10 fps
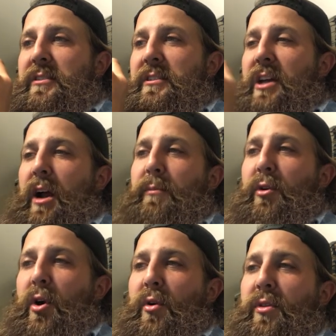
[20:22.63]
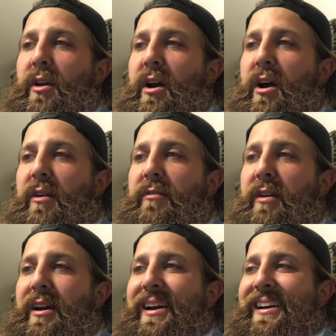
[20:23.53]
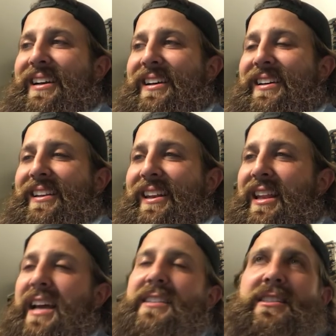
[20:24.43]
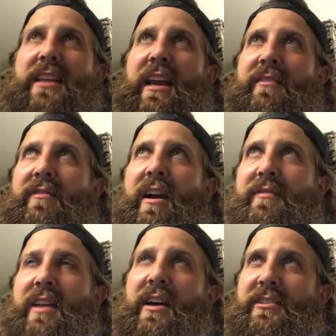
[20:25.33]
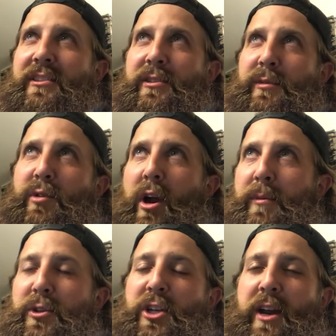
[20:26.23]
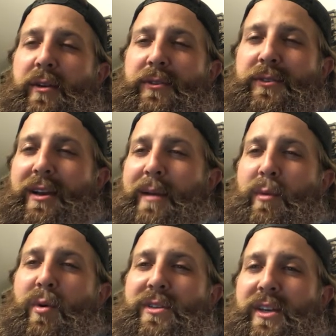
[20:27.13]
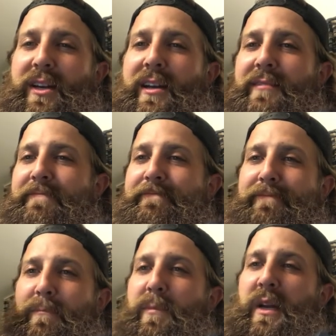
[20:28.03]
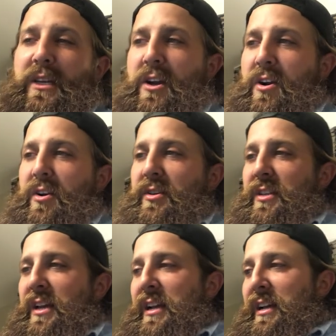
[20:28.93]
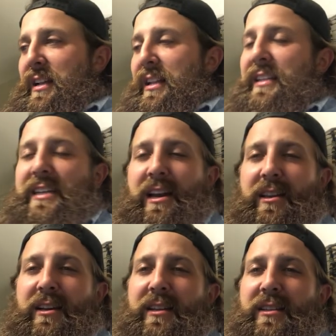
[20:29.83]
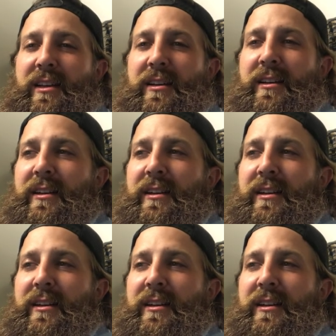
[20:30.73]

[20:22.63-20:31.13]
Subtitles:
top growth of less than 5,000 subscriber channels. I'm always looking at big dogs. Let's kind of look at the